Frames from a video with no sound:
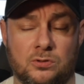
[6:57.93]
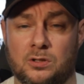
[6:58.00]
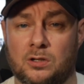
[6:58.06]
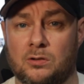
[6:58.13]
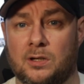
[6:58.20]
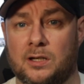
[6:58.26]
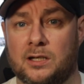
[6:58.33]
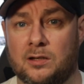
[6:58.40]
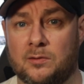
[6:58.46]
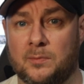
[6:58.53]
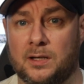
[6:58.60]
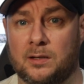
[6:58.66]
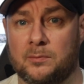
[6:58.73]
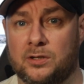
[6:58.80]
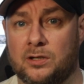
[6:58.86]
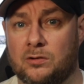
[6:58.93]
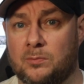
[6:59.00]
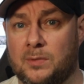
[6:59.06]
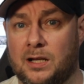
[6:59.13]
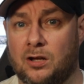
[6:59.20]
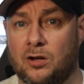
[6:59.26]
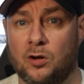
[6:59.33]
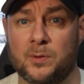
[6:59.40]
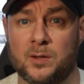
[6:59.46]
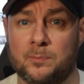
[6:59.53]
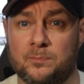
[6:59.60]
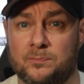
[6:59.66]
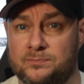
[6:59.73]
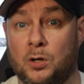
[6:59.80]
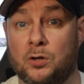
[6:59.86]
you know, any of my, you know, my hobby
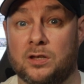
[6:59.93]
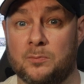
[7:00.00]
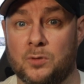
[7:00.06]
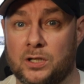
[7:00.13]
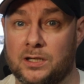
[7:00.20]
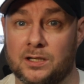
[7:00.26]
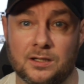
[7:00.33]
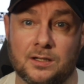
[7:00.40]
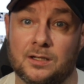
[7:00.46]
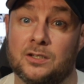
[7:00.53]
pocket money